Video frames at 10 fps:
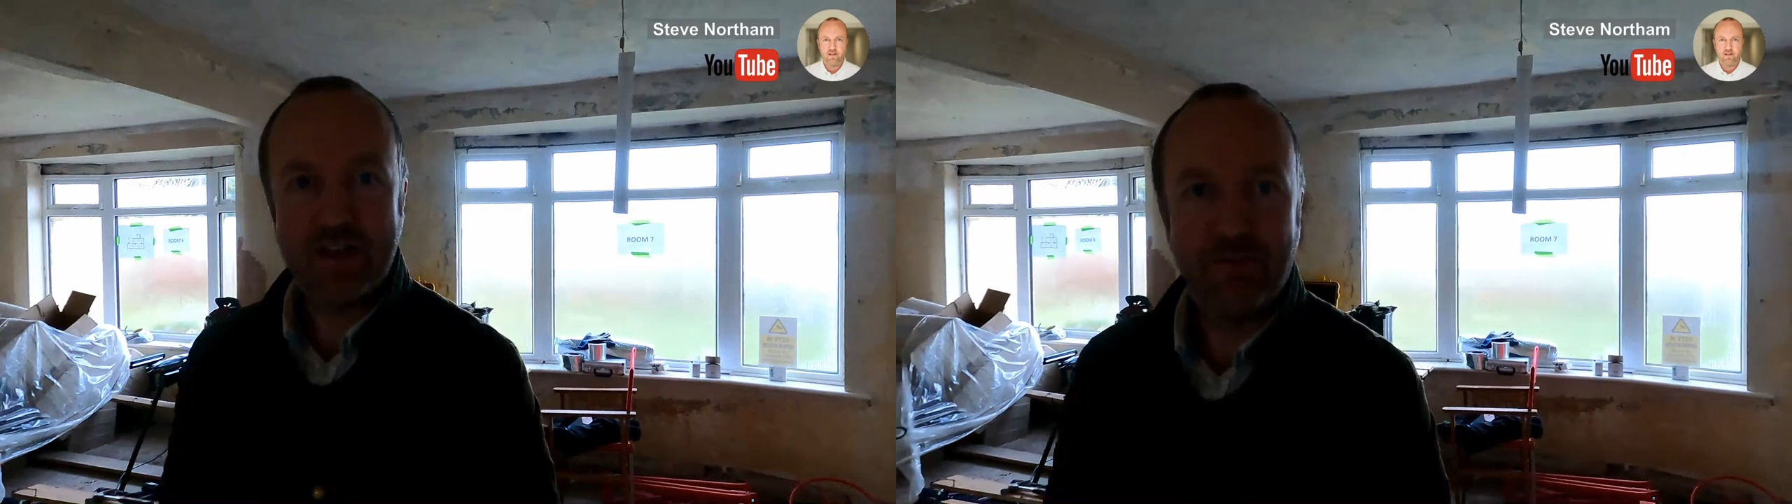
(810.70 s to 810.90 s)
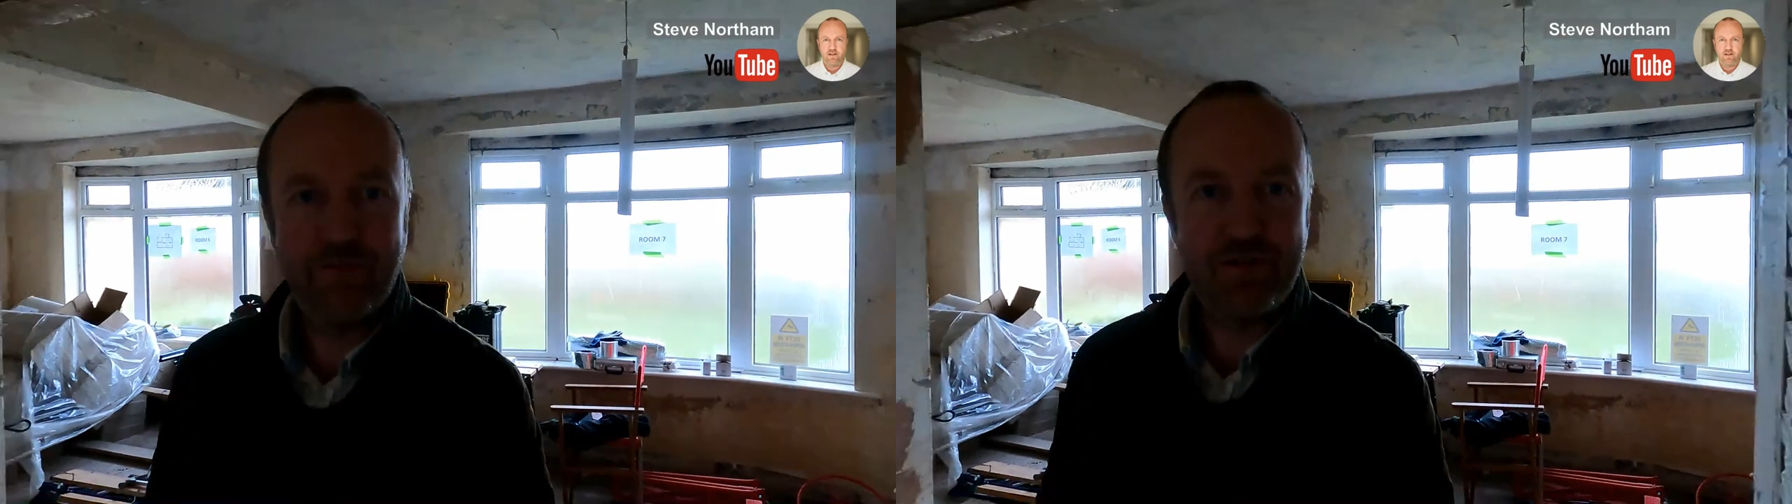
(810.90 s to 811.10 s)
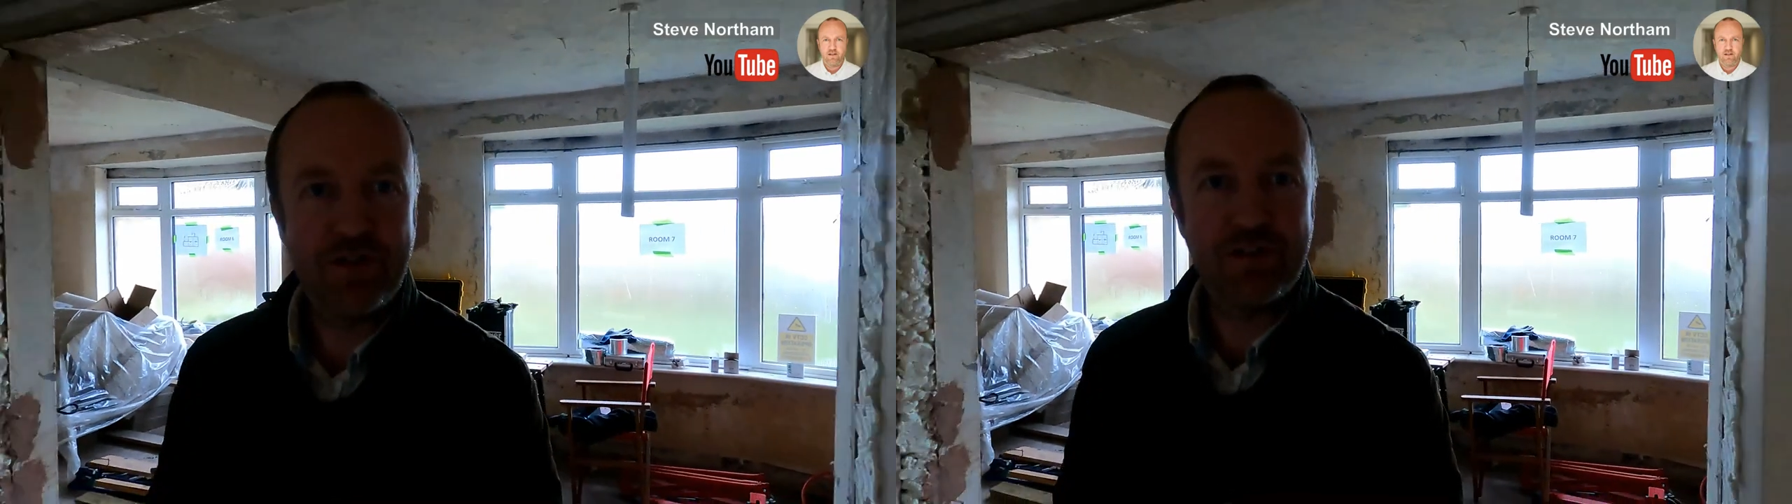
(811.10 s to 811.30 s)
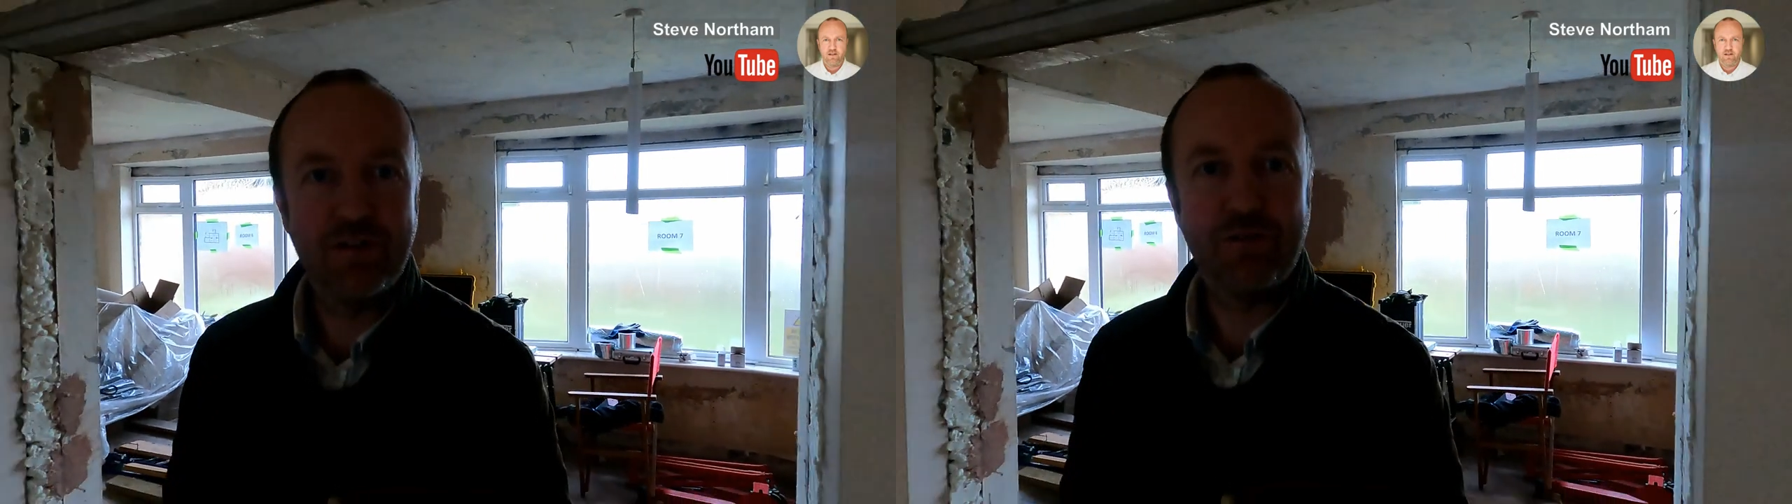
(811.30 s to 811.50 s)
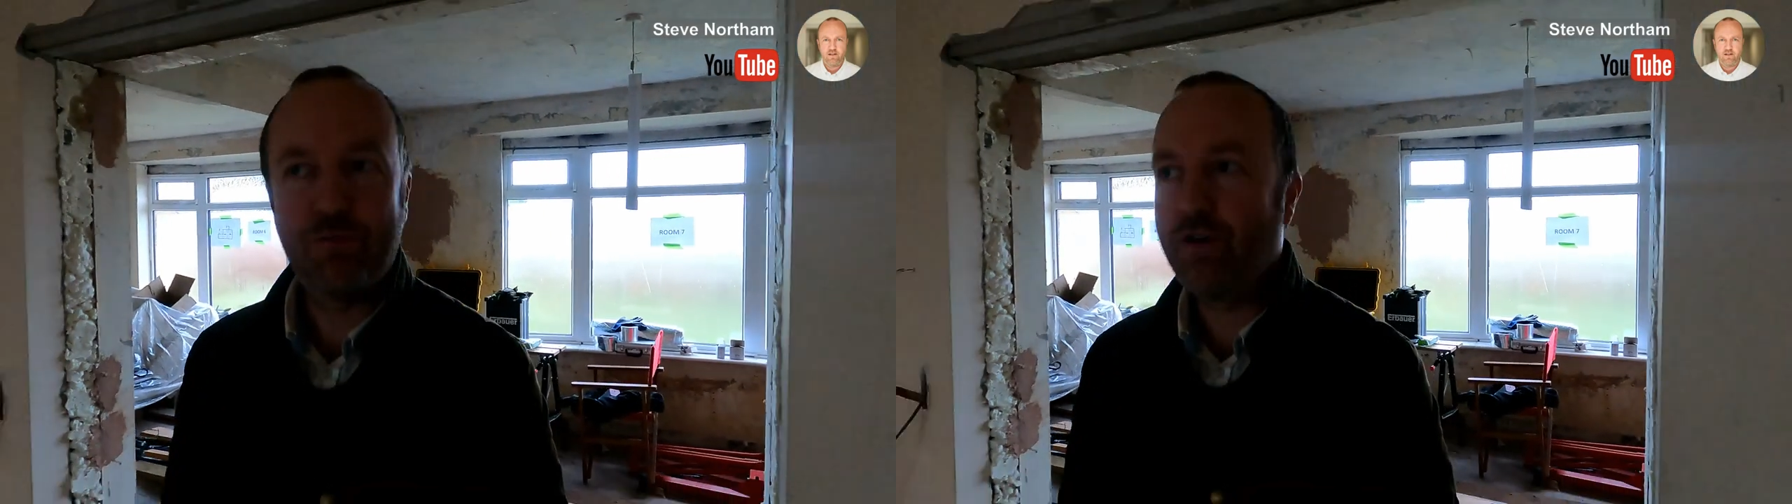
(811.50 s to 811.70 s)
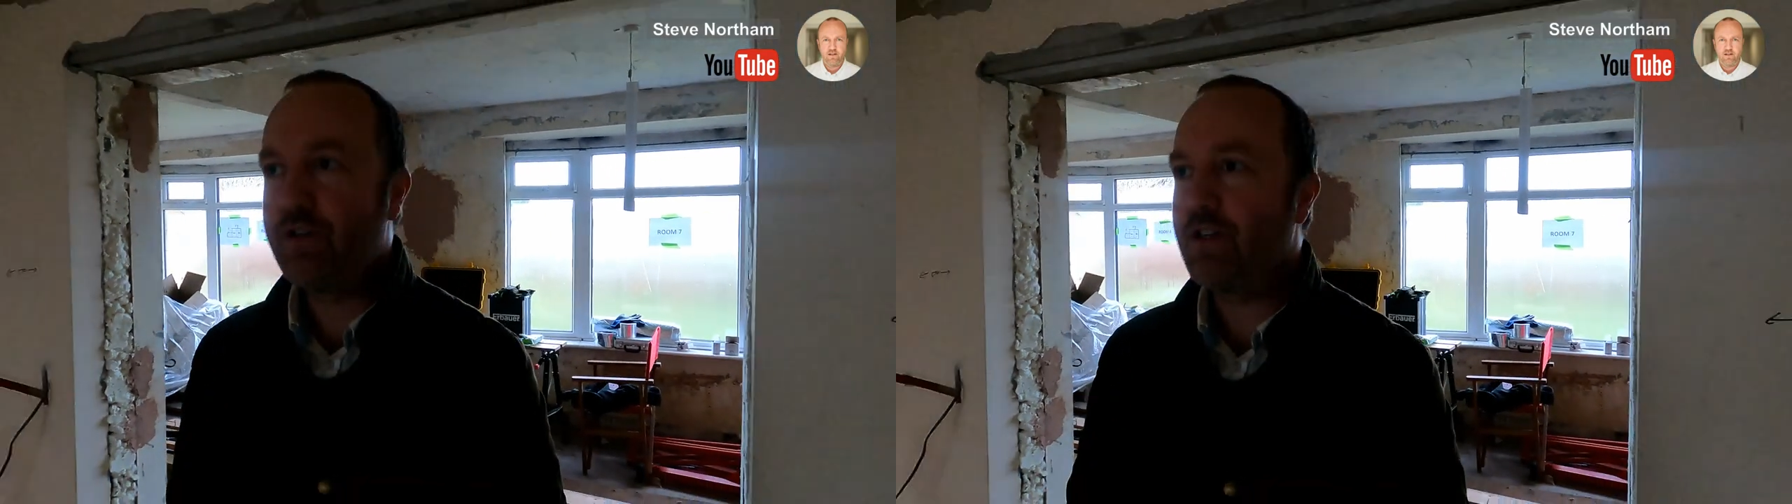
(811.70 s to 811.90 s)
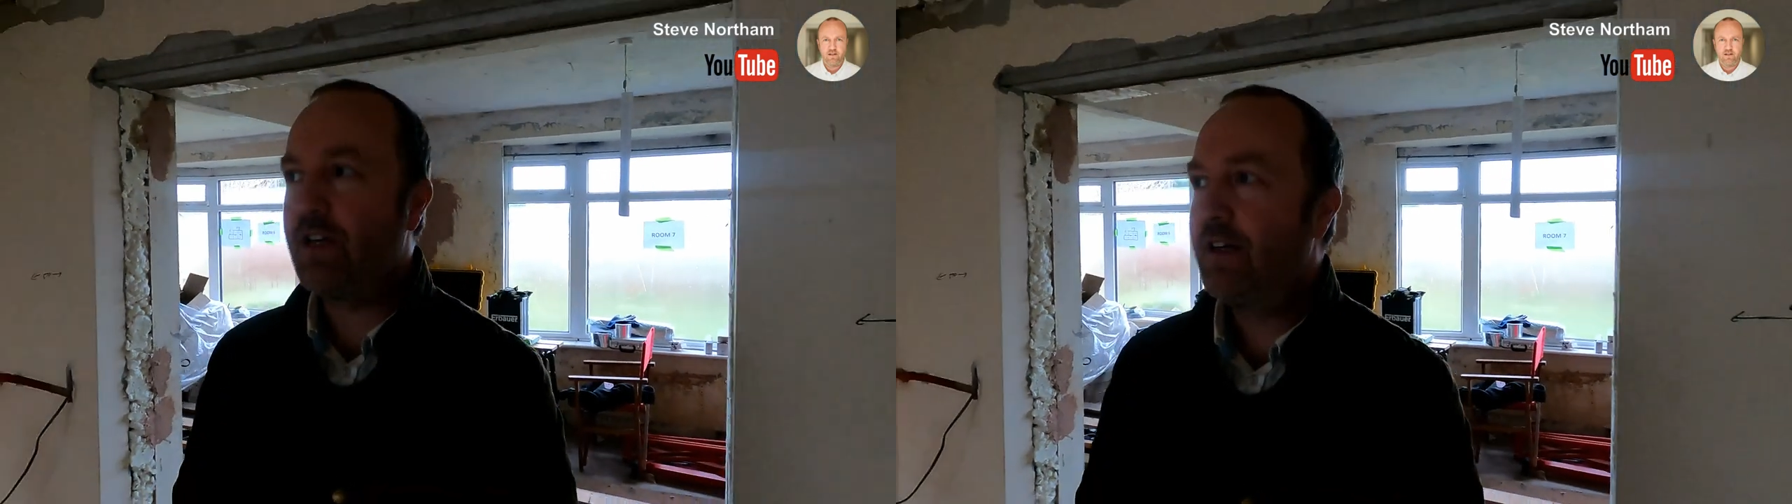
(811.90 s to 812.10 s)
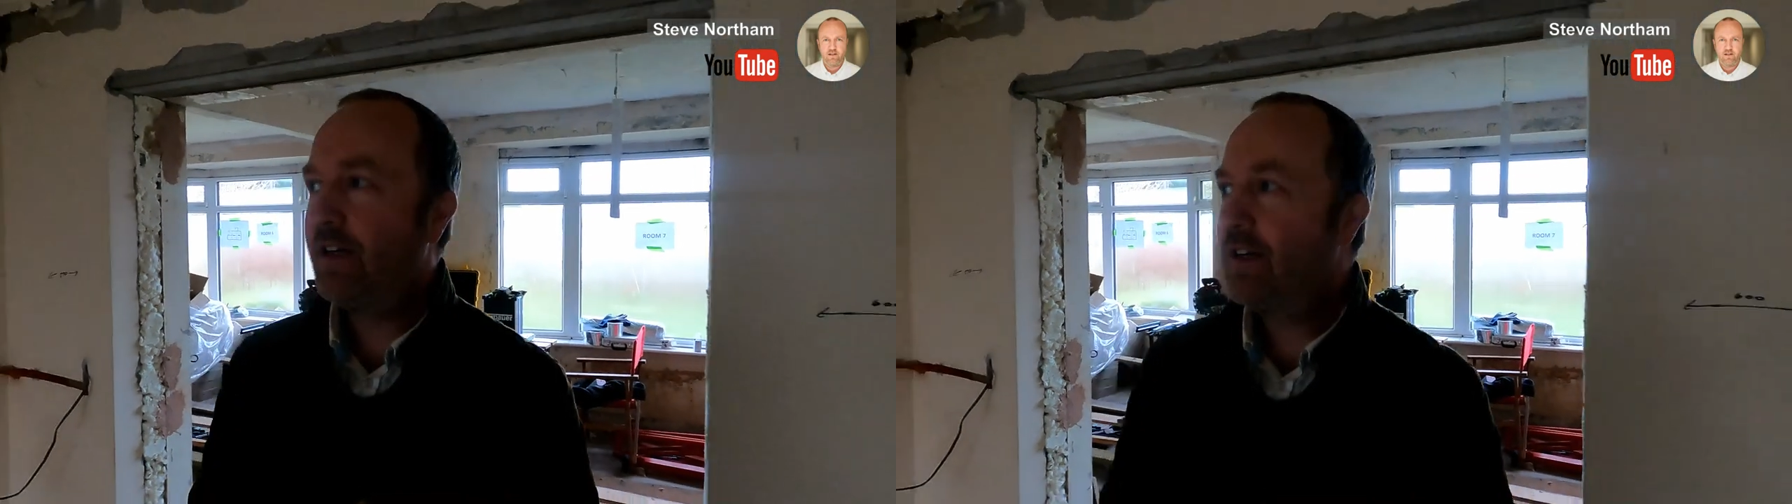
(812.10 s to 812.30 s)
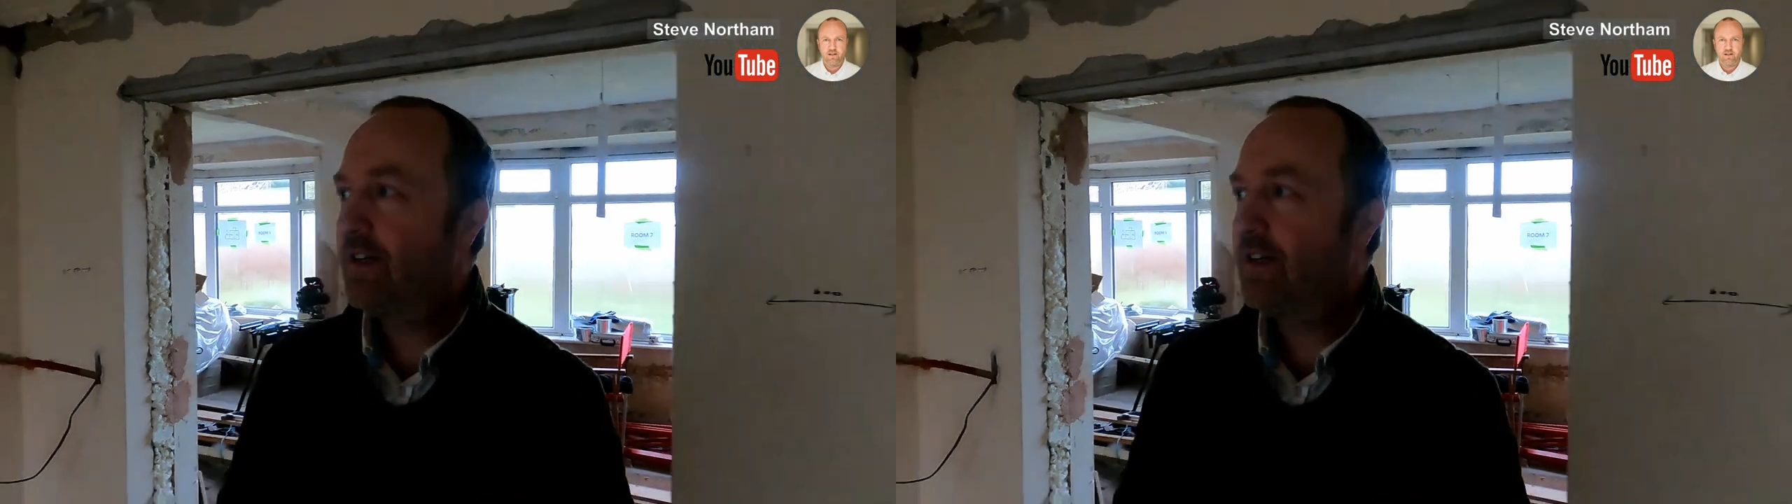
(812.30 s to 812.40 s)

stuff which doesn't look pretty,